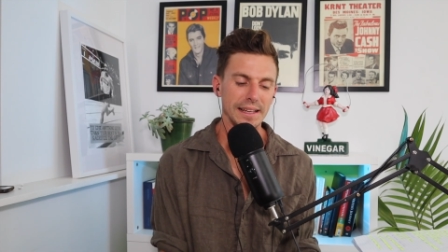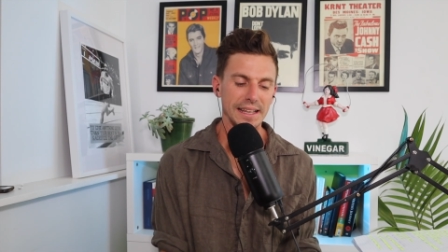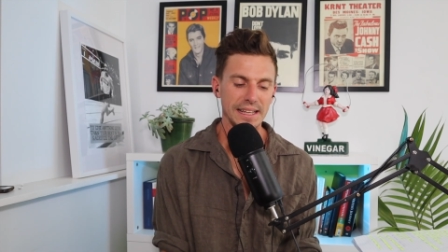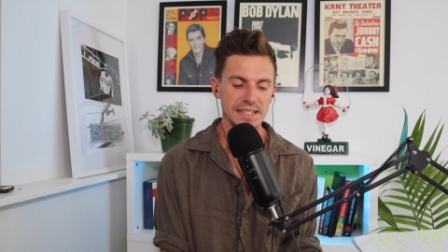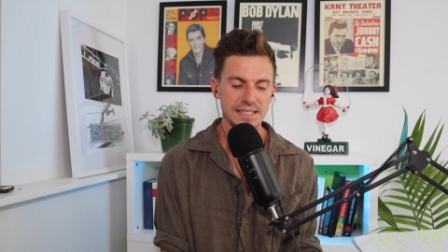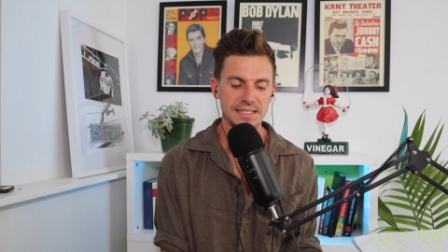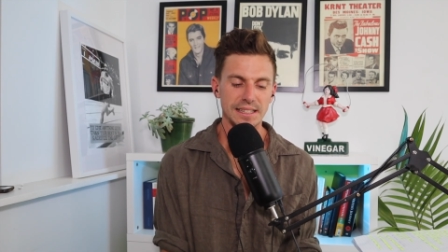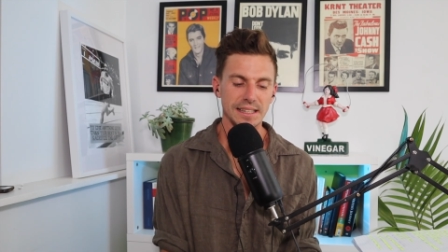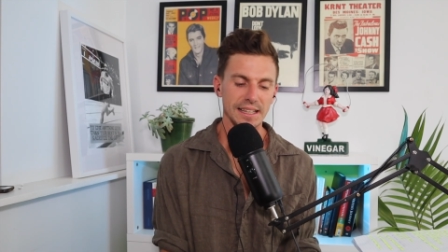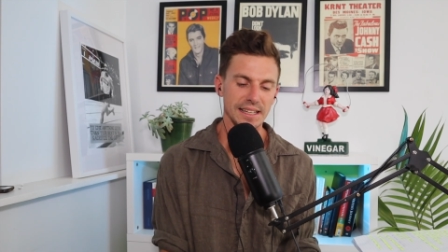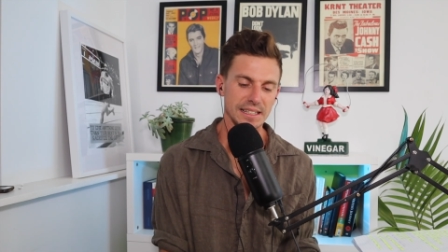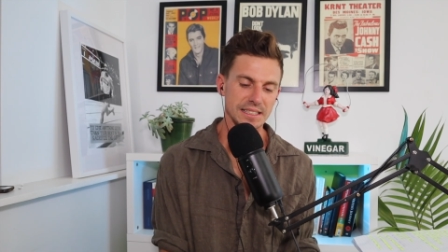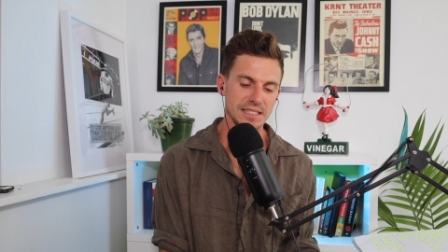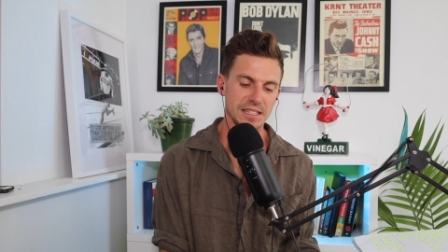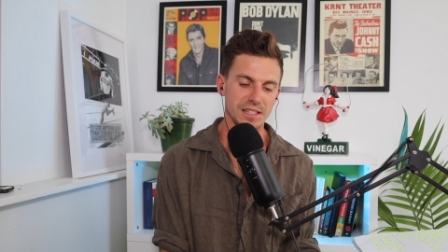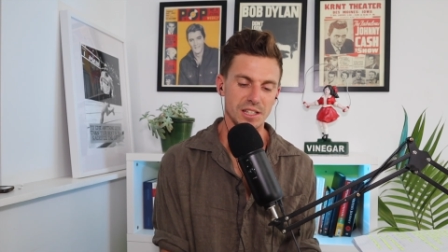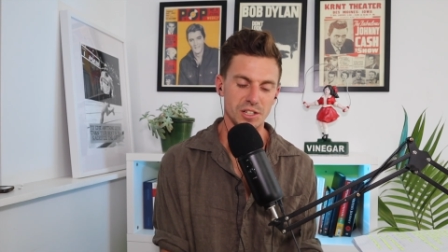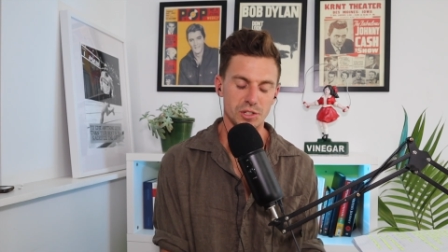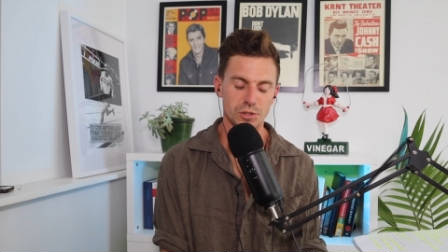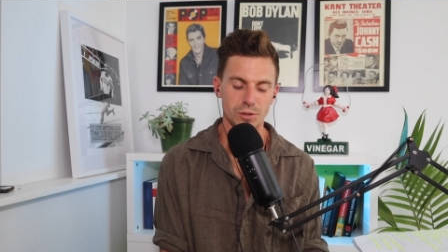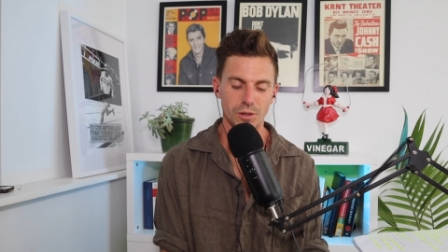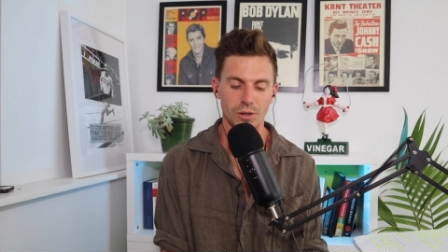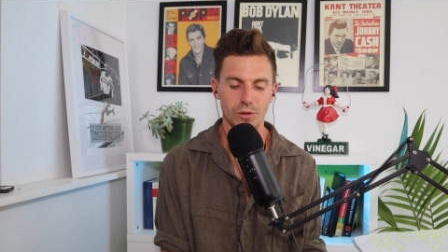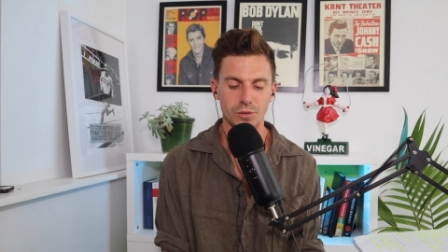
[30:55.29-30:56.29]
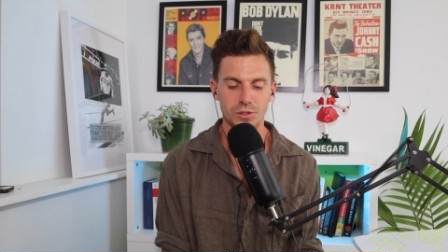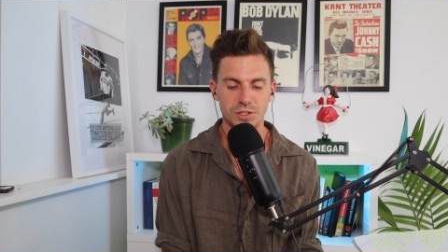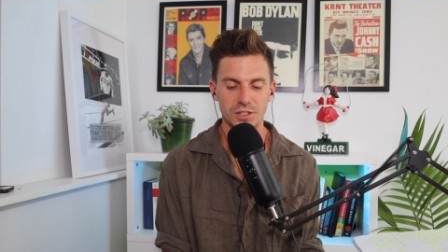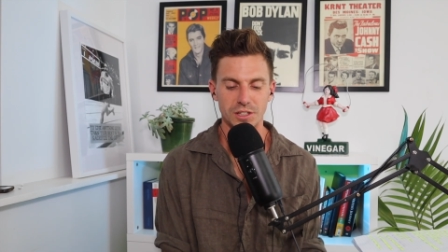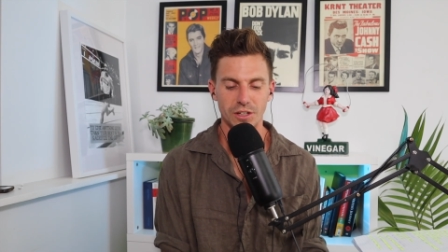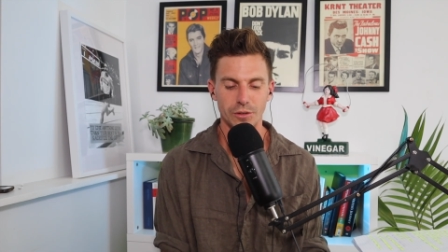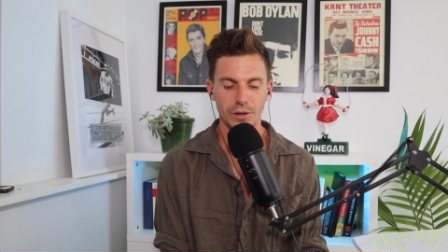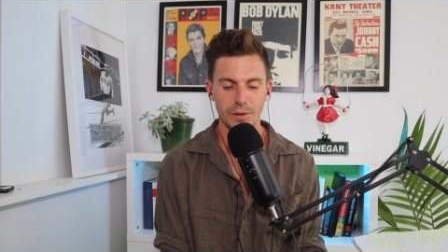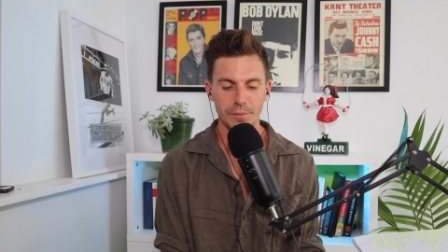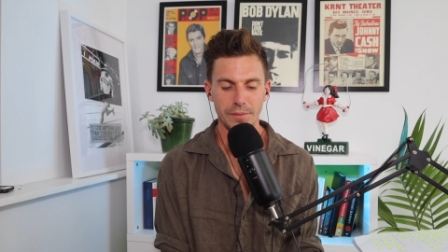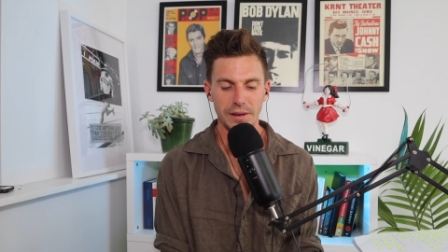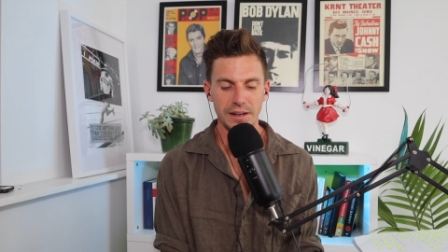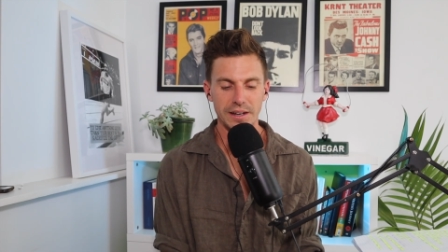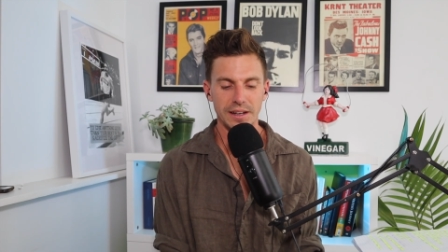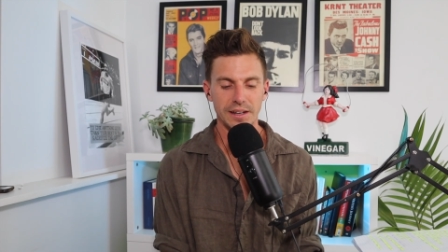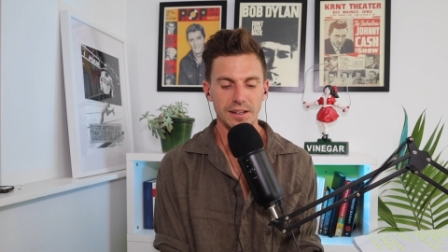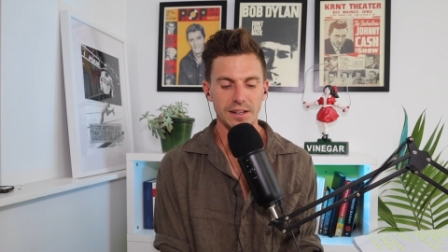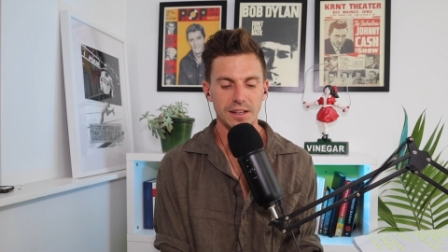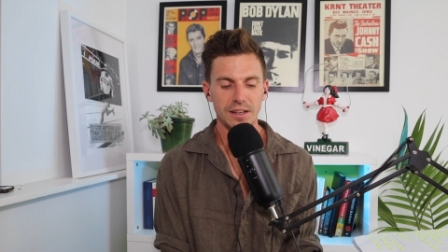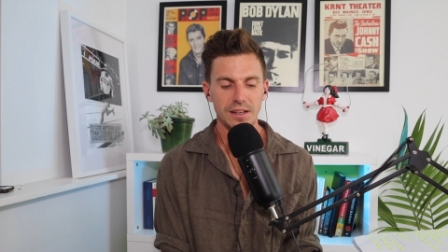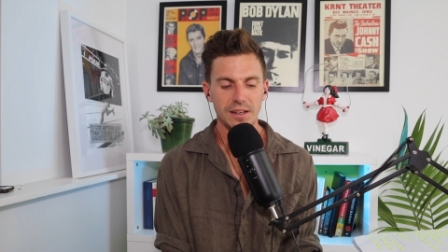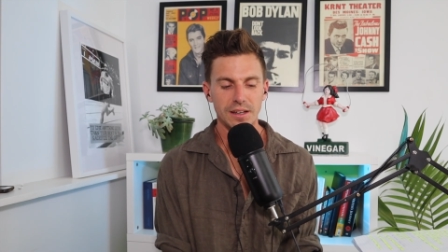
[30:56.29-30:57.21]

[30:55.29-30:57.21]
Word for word: intellect in the troll. Do you know what I mean? And,